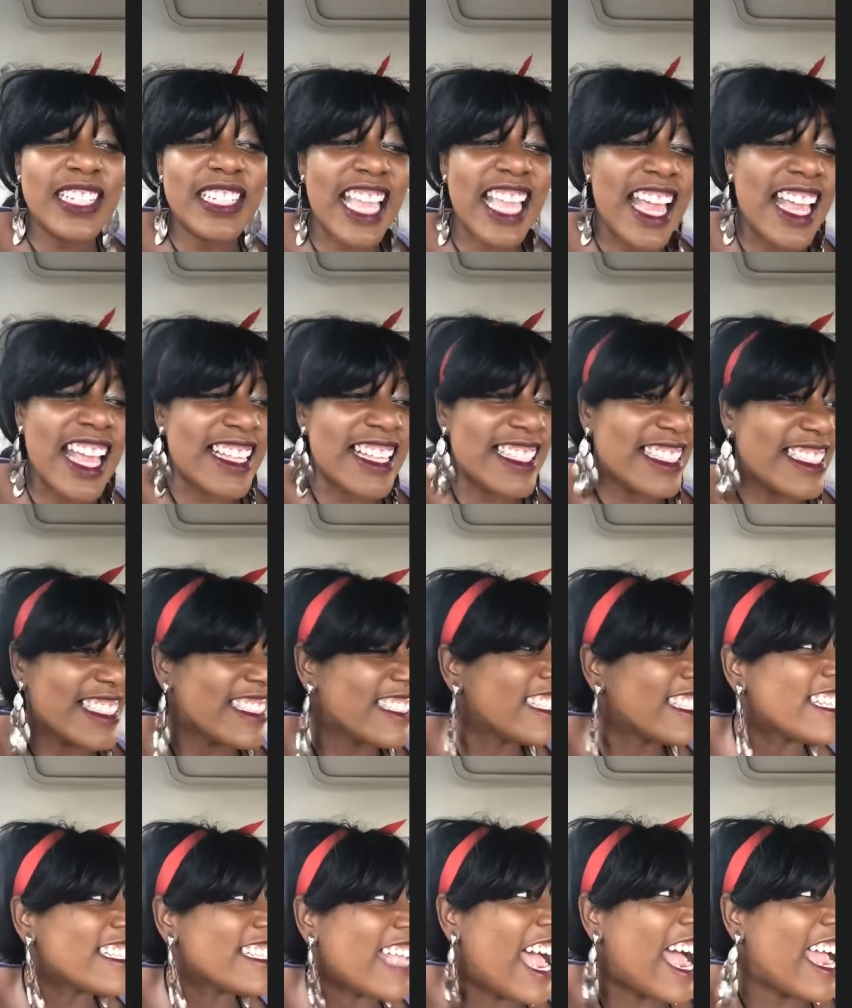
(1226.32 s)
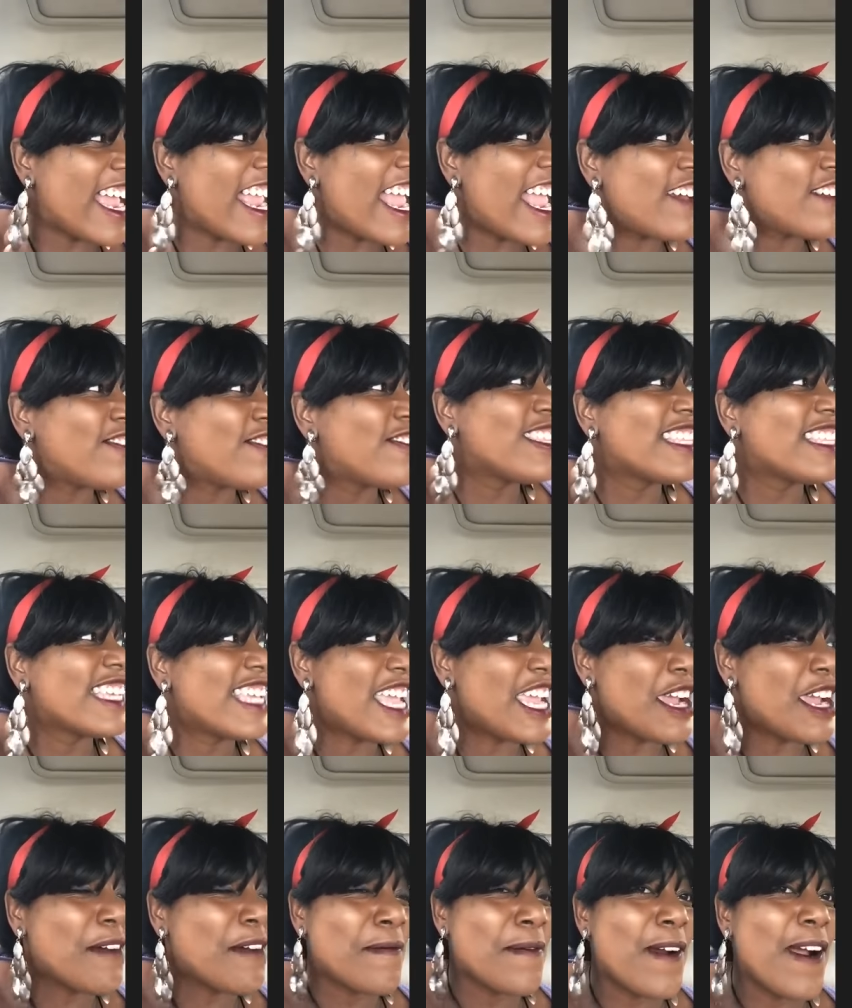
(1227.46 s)
yes, since I have the
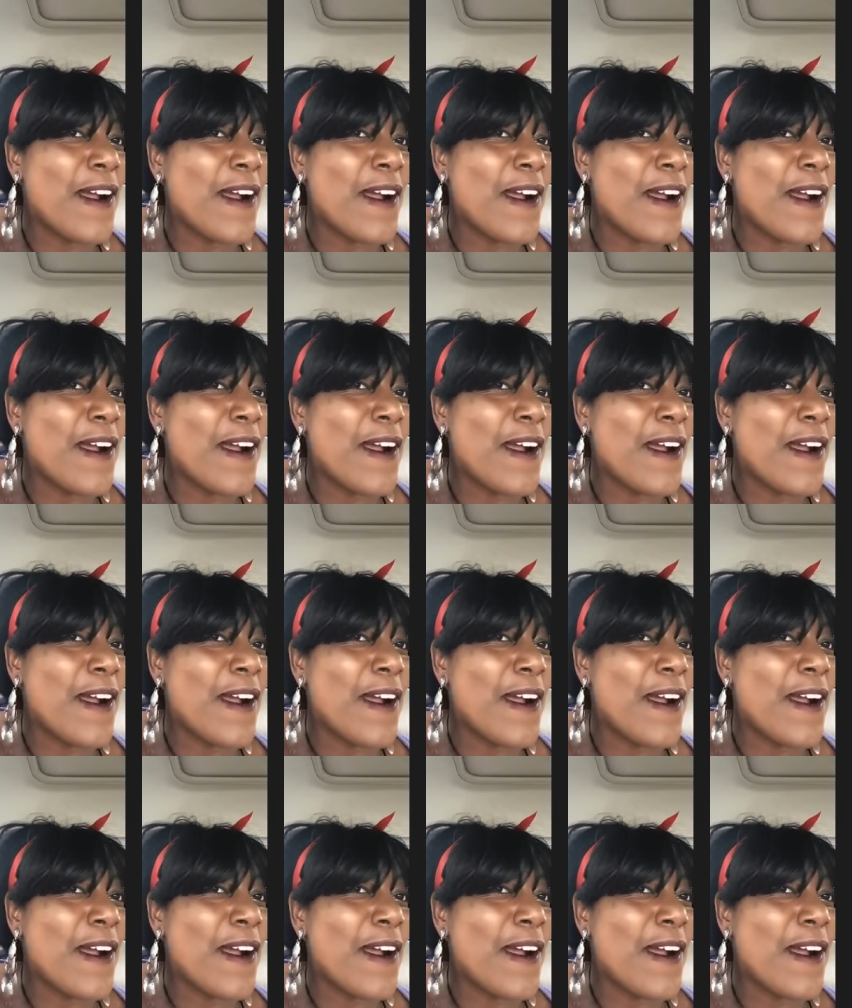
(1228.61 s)
camera.